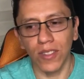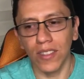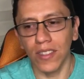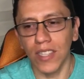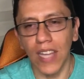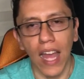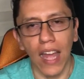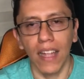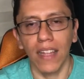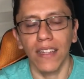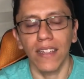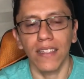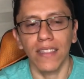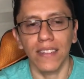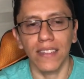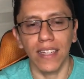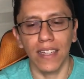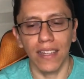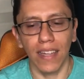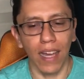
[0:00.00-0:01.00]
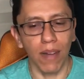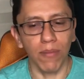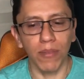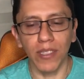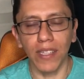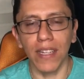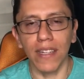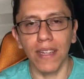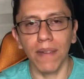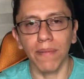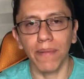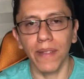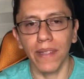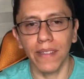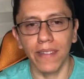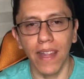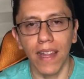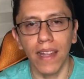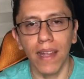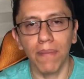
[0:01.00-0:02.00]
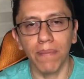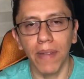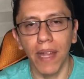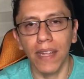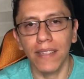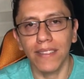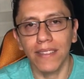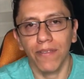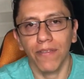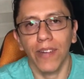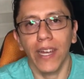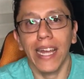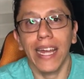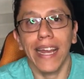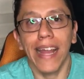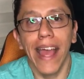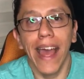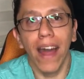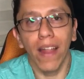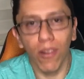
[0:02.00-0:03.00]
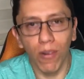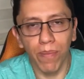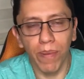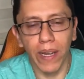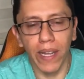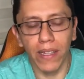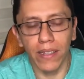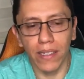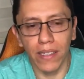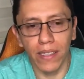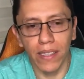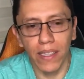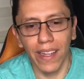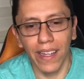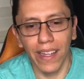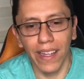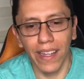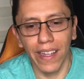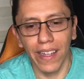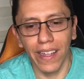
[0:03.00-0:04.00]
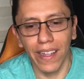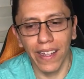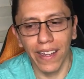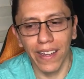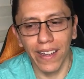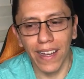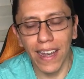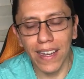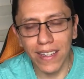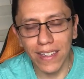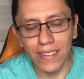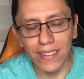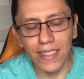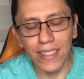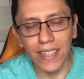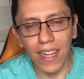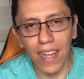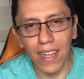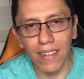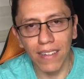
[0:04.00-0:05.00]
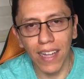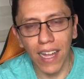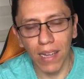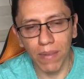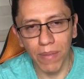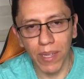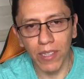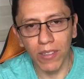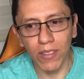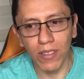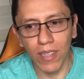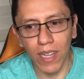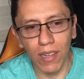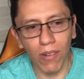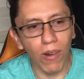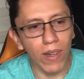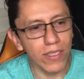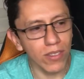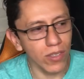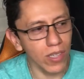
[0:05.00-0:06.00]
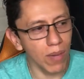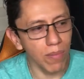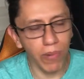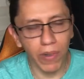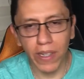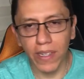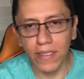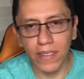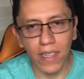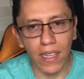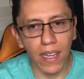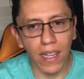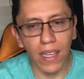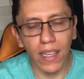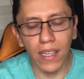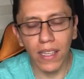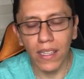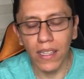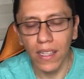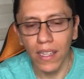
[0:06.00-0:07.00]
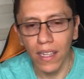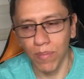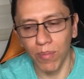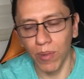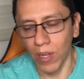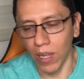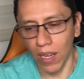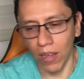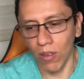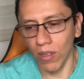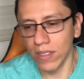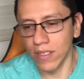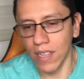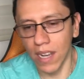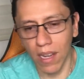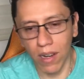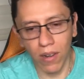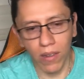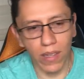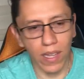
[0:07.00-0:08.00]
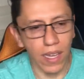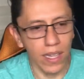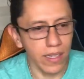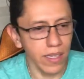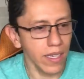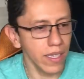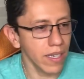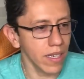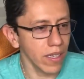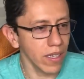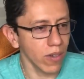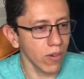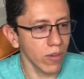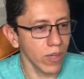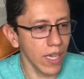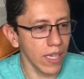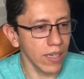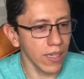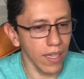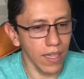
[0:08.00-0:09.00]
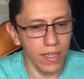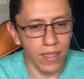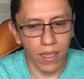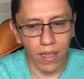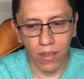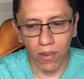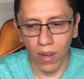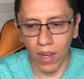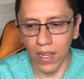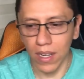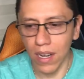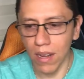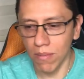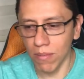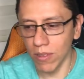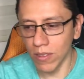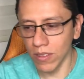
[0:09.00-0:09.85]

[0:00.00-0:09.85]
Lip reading: All of that is united here in your purchase process and our manufacturing. It has a linear flow until it reaches you, and then let's say it adapts. It was created for you, at least in the resin.